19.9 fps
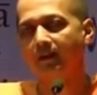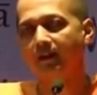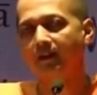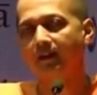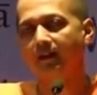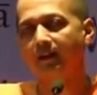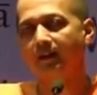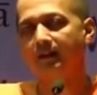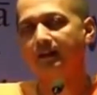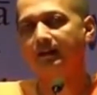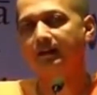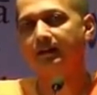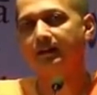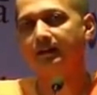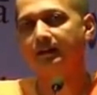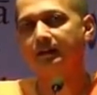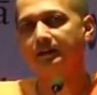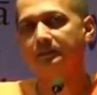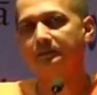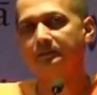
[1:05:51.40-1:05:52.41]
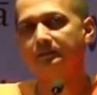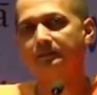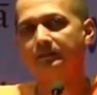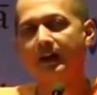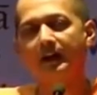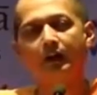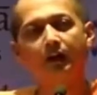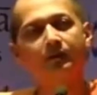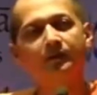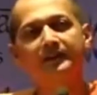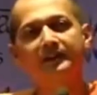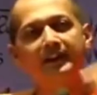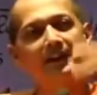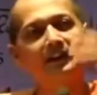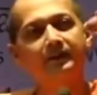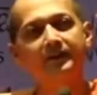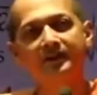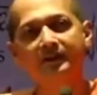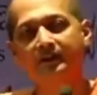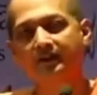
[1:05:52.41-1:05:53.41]
And I always
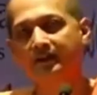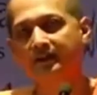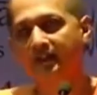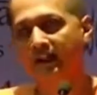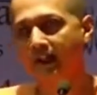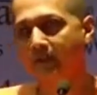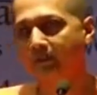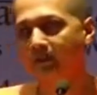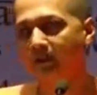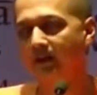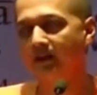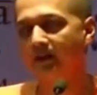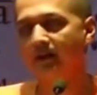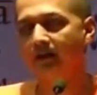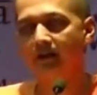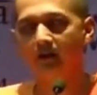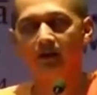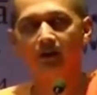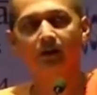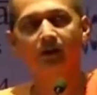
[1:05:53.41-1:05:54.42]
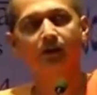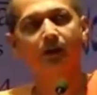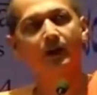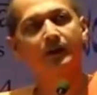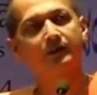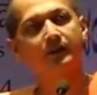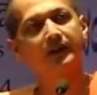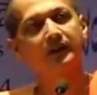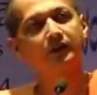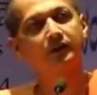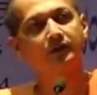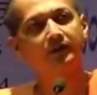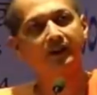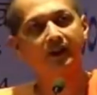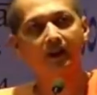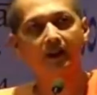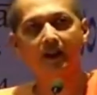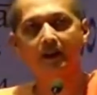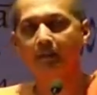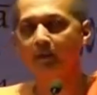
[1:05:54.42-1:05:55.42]
like visiting library. So I went to
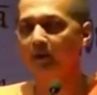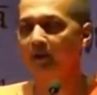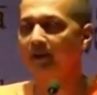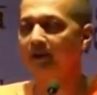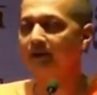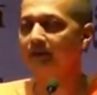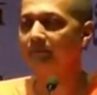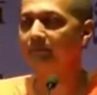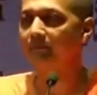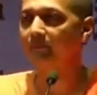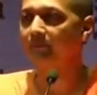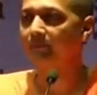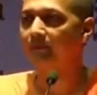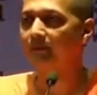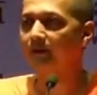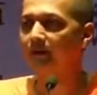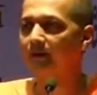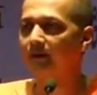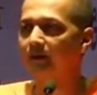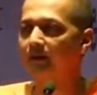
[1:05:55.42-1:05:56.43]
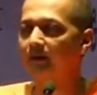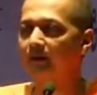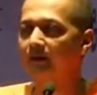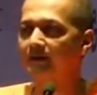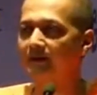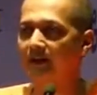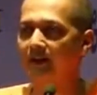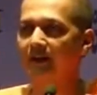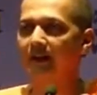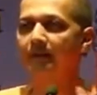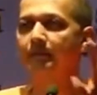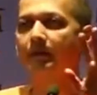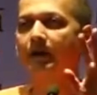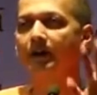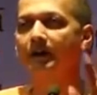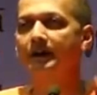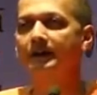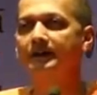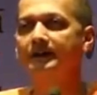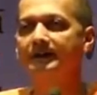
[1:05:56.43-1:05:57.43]
their library. Sunday
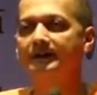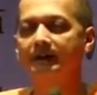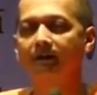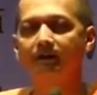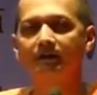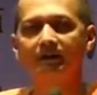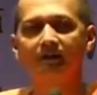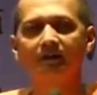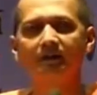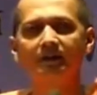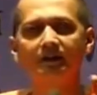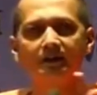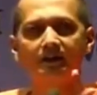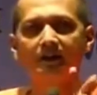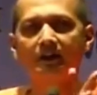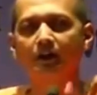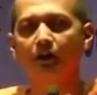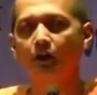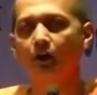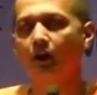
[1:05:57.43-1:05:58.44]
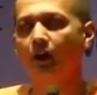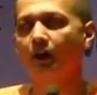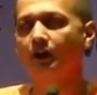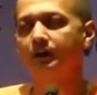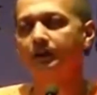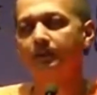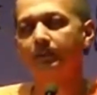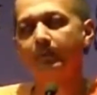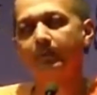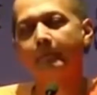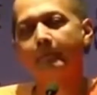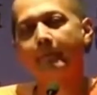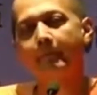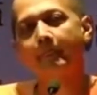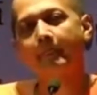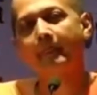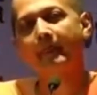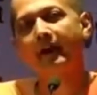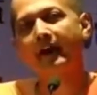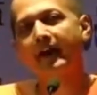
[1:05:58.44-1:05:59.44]
morning, 7:30, 8 o'clock.
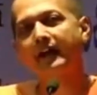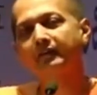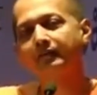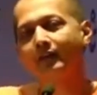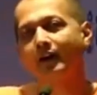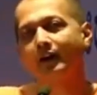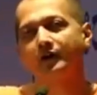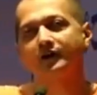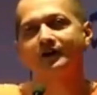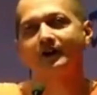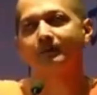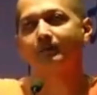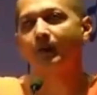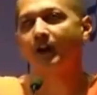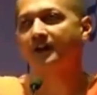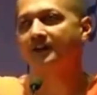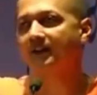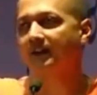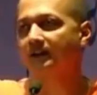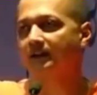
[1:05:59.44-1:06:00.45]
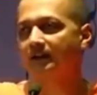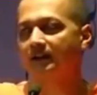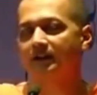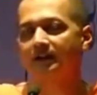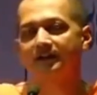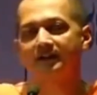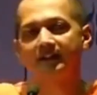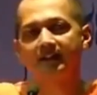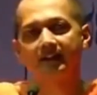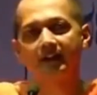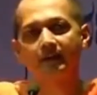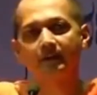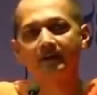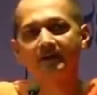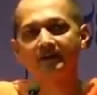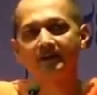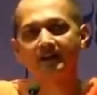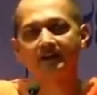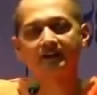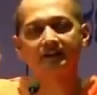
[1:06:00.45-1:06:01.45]
I found some boys and girls. They came
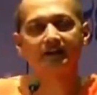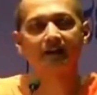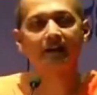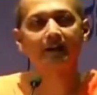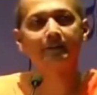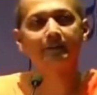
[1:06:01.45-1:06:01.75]
and sat in the